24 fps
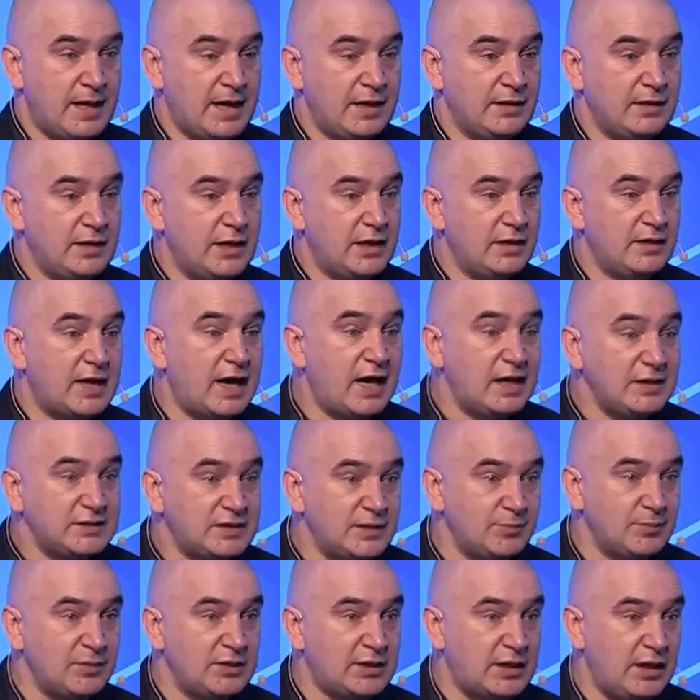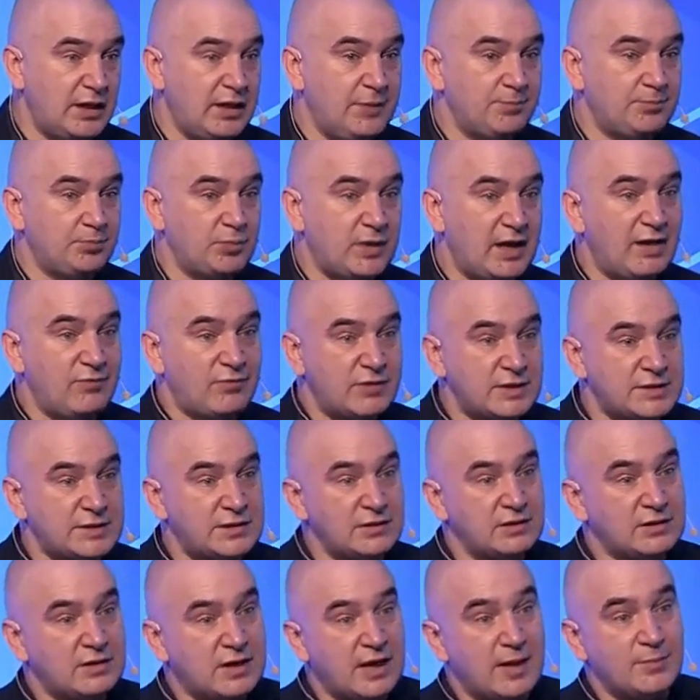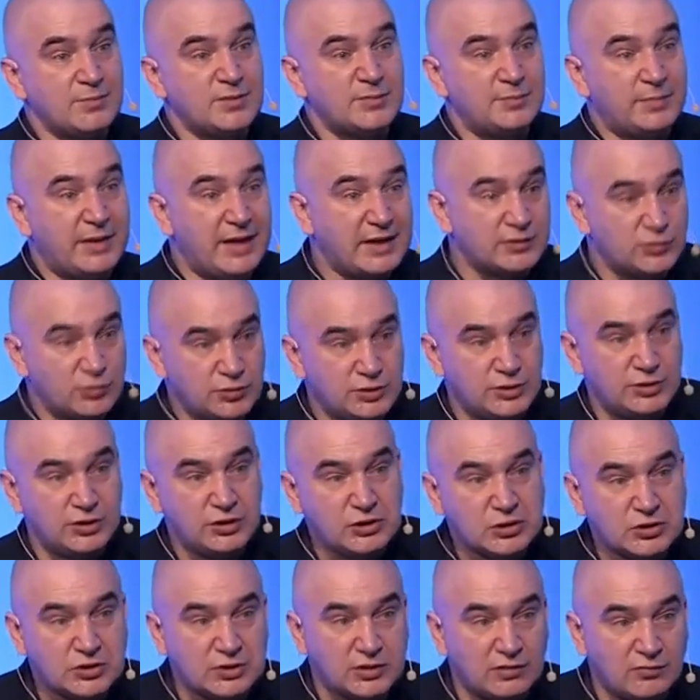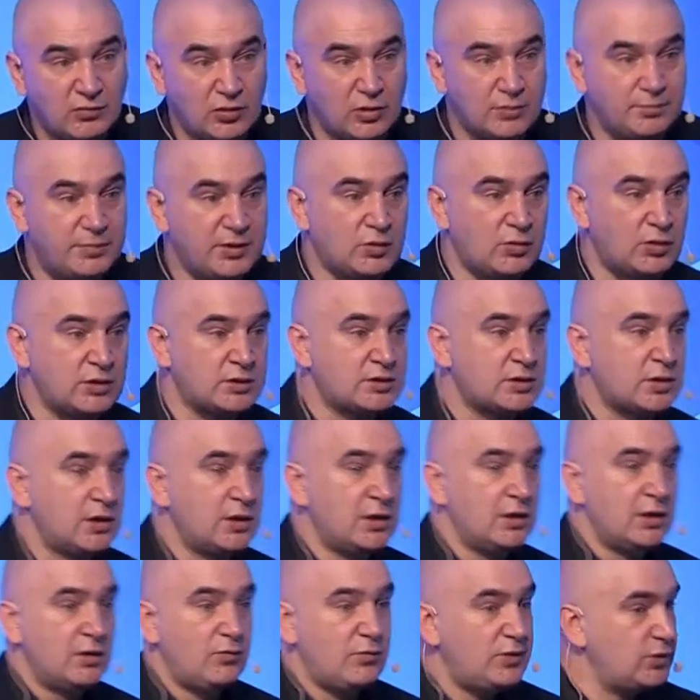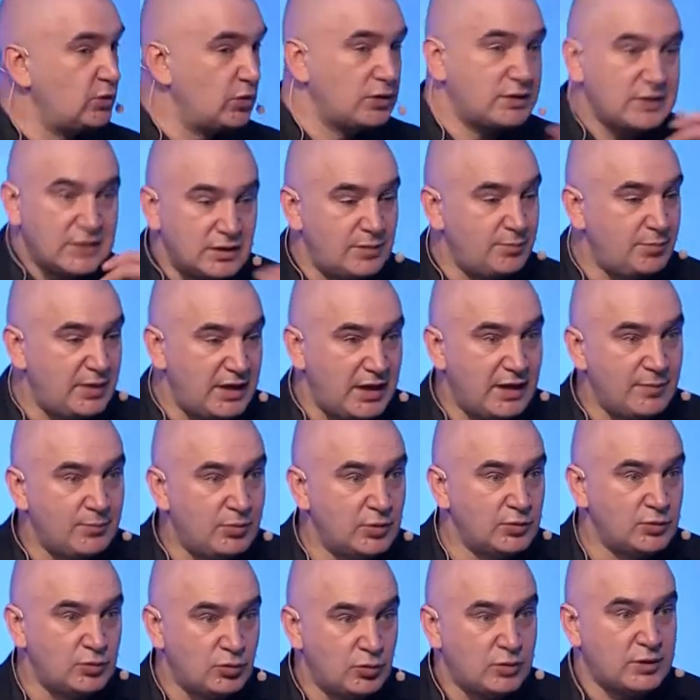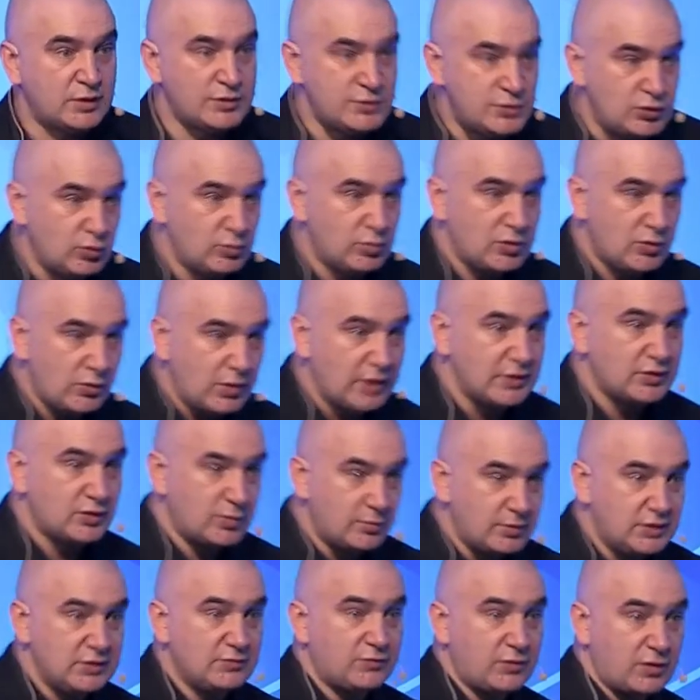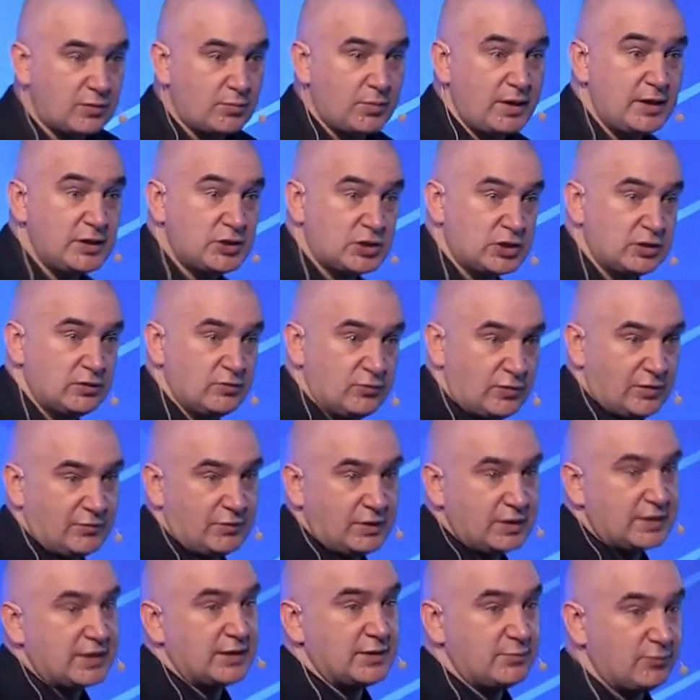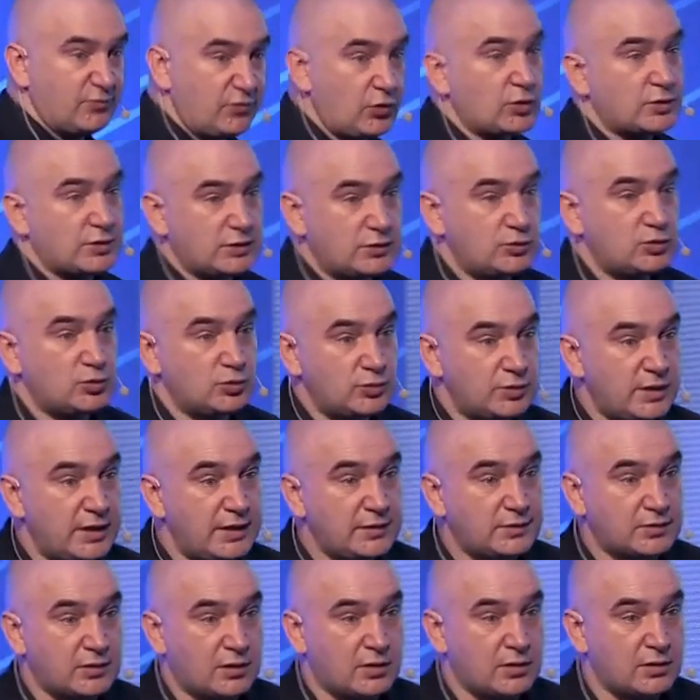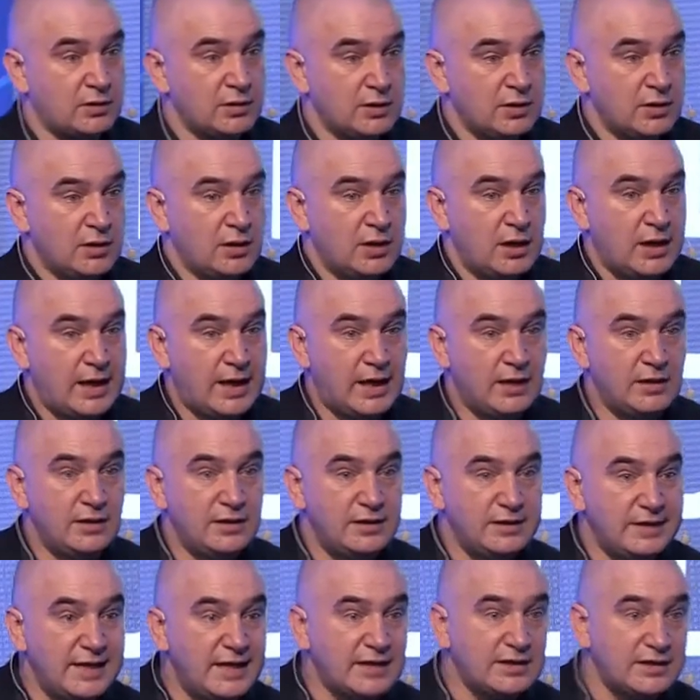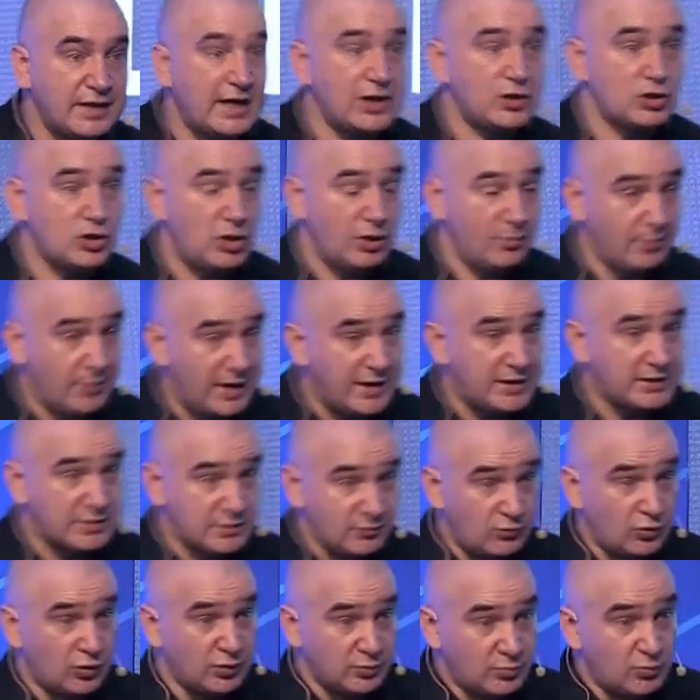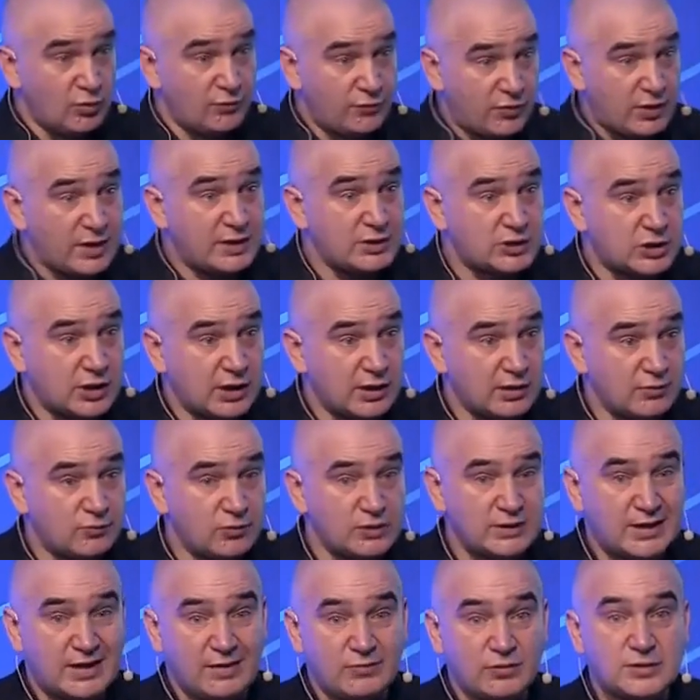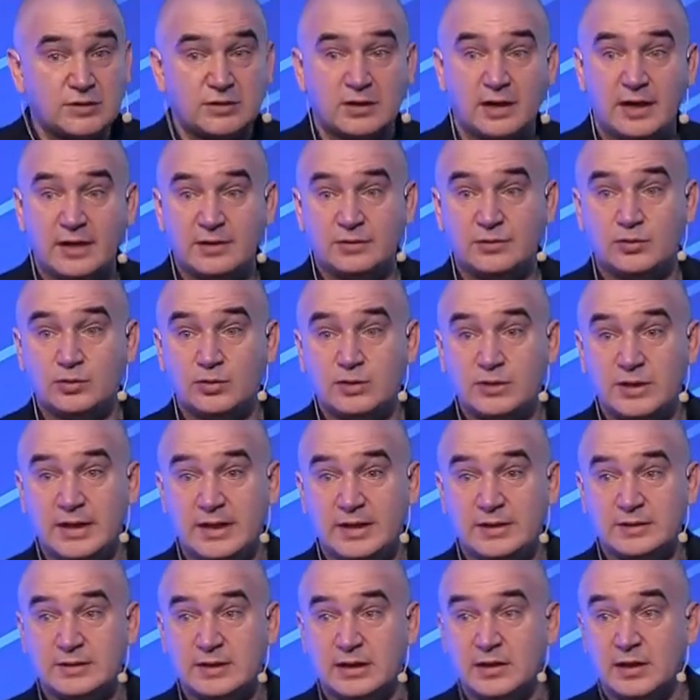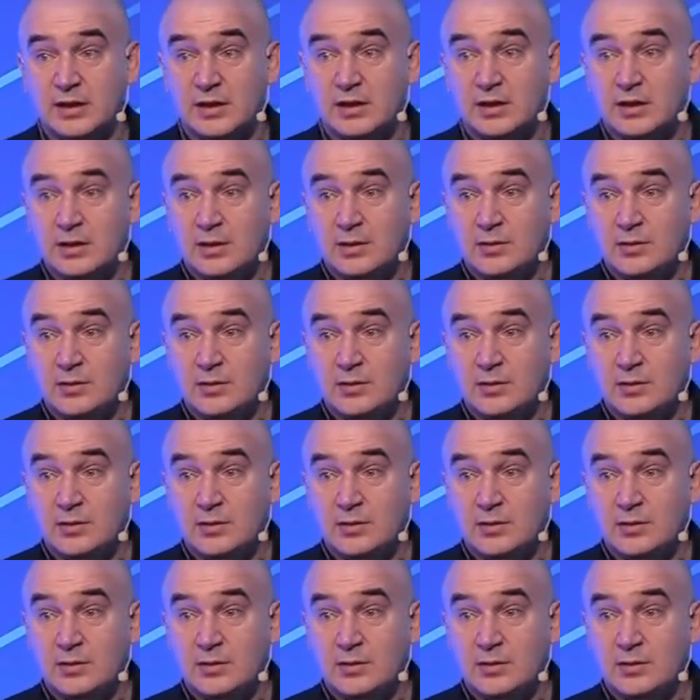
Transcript: And, and ultimately, everything comes back to the digital world because we're not going to be able to consume quantum information. We will convert it to data. And that actually makes the world more fragile. What I was trying to say is that